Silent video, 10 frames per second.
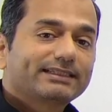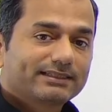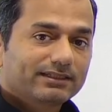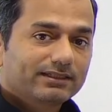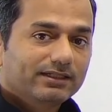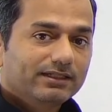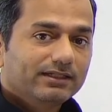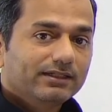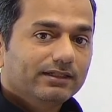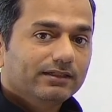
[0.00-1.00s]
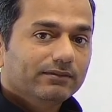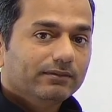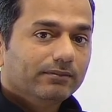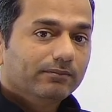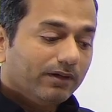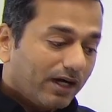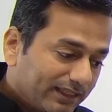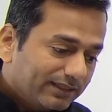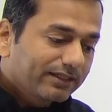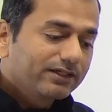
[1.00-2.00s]
next,
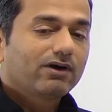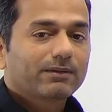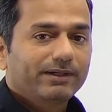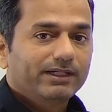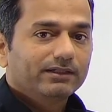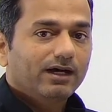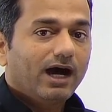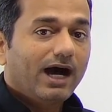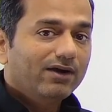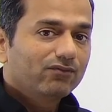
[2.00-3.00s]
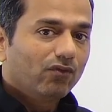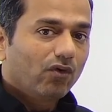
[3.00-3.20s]
another requirement, I